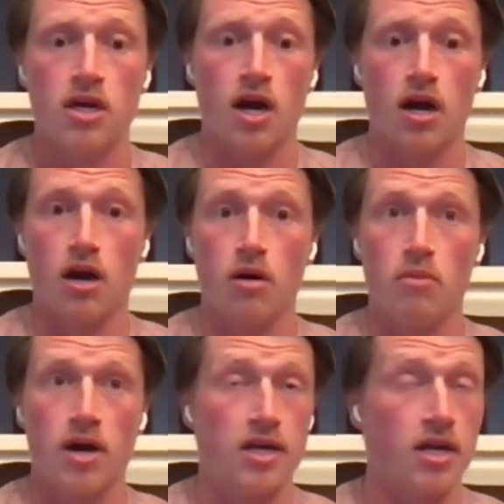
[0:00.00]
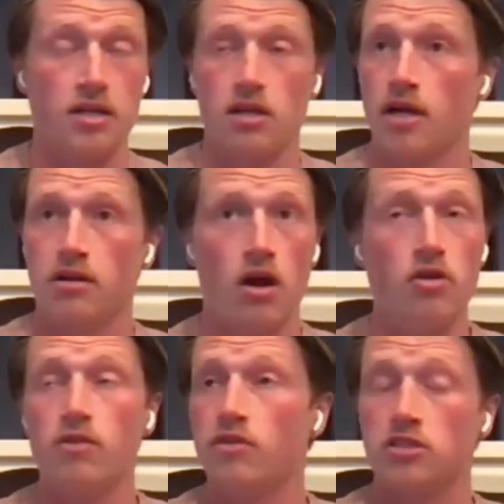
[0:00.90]
Yes. Um, and I
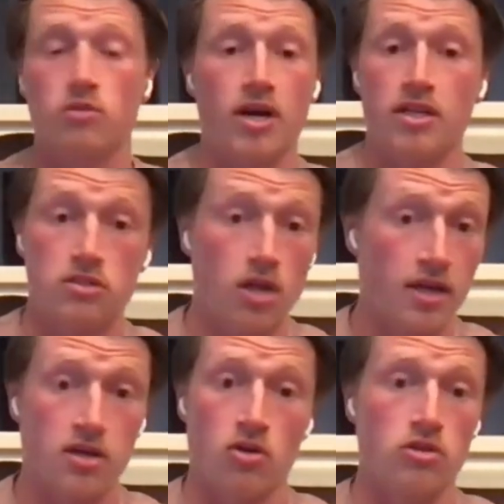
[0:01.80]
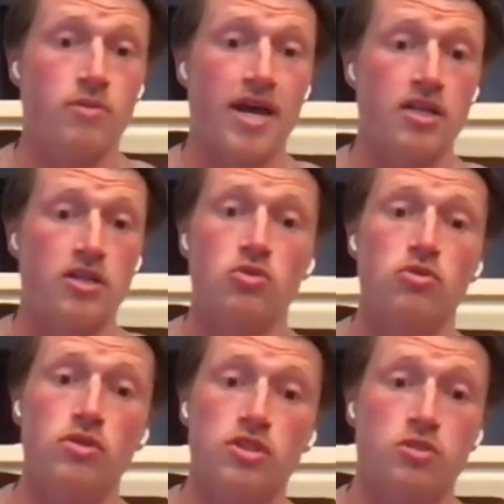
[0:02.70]
only reason why I cocked my head at
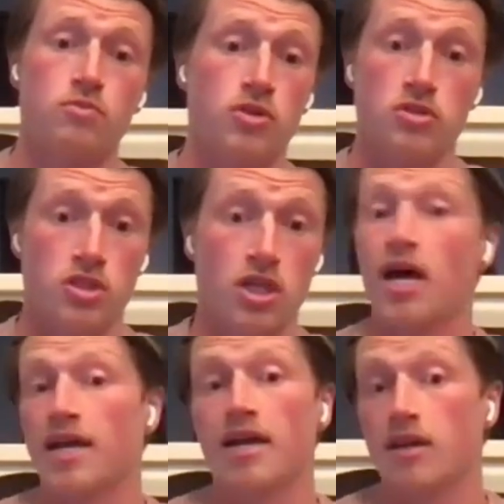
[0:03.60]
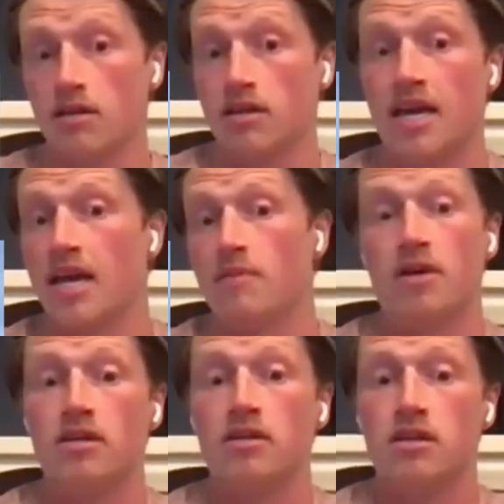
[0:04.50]
all is just because the light
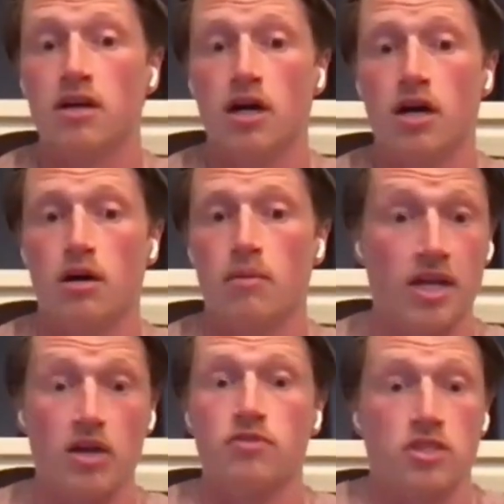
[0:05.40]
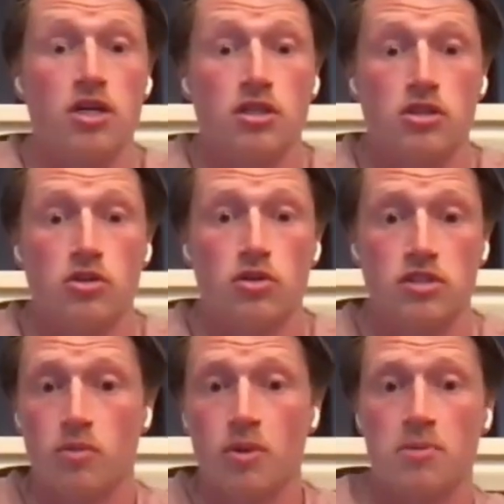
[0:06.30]
came in, um, and I obviously heard the
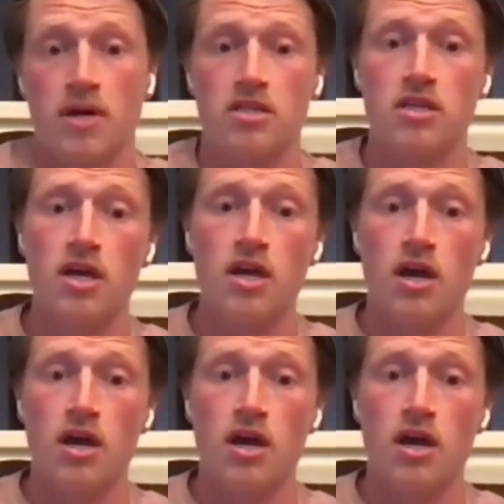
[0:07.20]
noise of a moped.